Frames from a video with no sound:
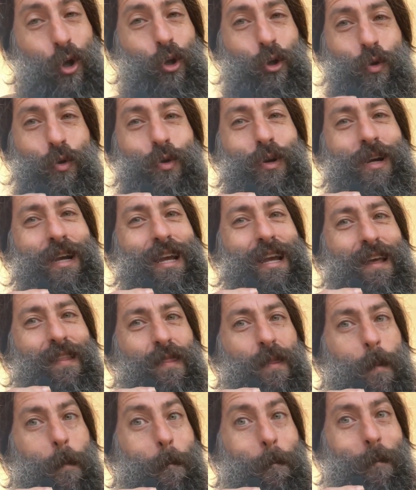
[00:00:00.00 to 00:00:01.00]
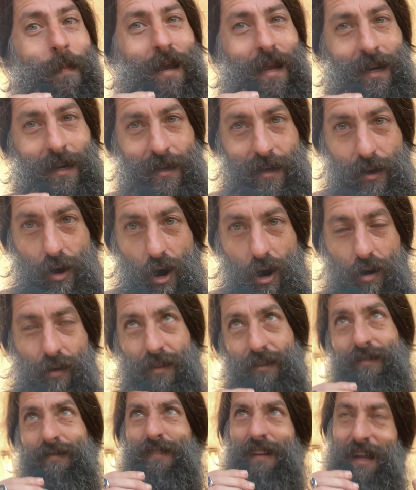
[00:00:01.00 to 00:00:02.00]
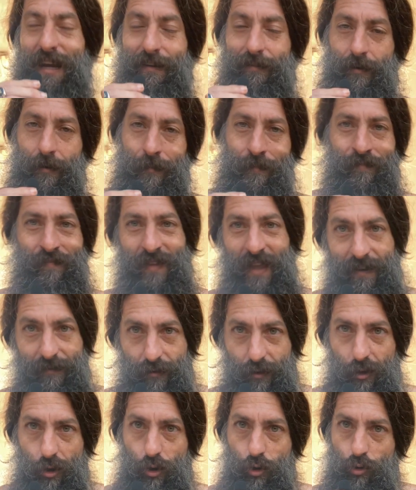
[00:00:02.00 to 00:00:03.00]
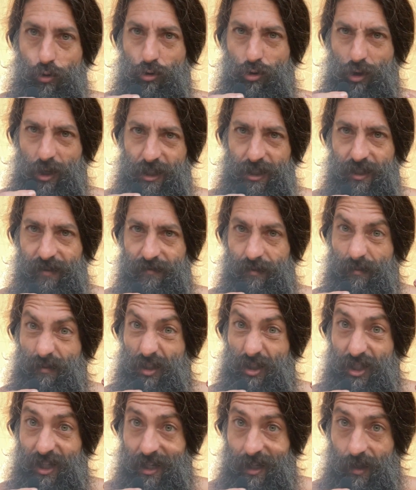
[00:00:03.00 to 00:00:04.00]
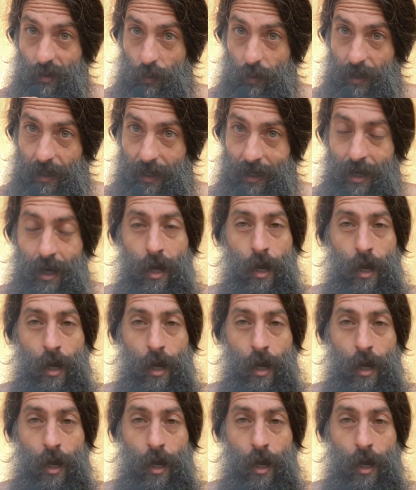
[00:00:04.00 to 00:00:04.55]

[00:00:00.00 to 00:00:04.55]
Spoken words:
You can get the meat and all the flavor, even the nutrition from the chicken wing,